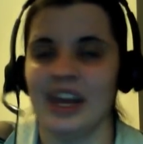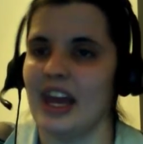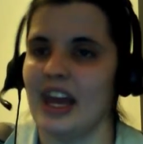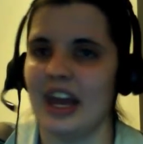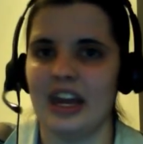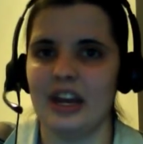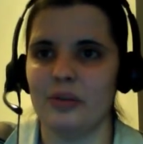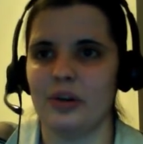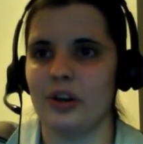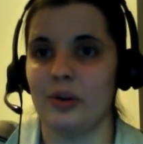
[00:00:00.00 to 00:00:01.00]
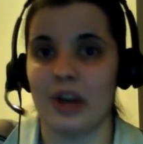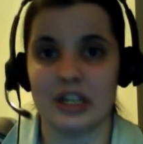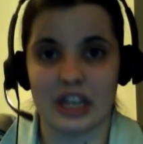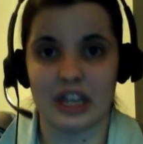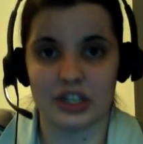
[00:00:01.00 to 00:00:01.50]
And anyone who
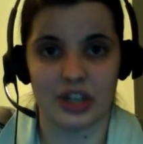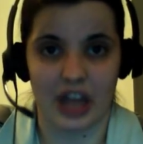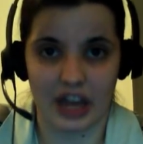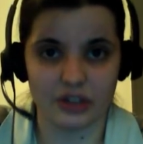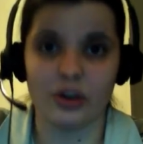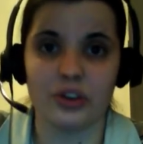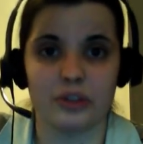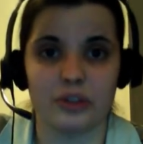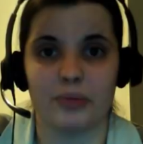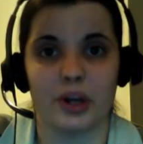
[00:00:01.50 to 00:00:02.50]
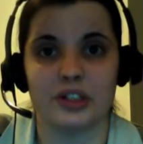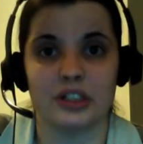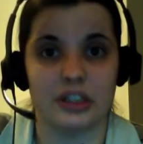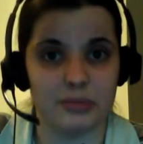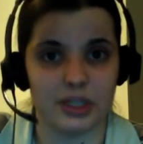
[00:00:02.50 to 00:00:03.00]
has actually had to go through the process
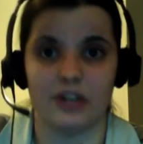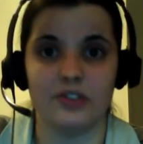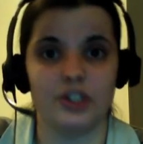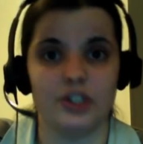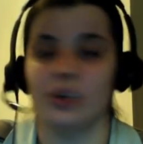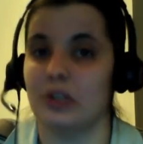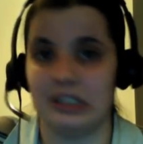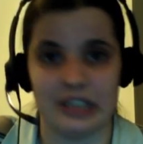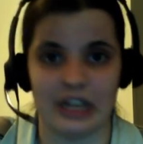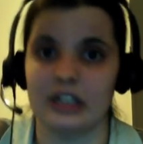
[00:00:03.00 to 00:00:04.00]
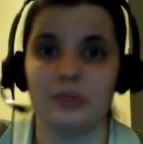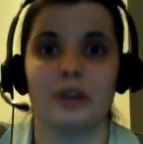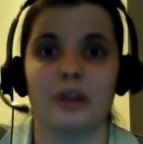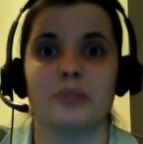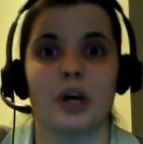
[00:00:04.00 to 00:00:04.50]
themselves, you know exactly what
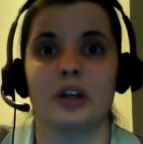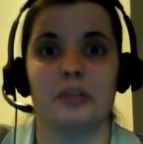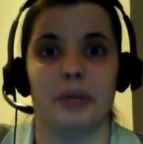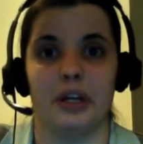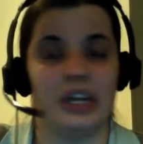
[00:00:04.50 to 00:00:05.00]
I'm talking about.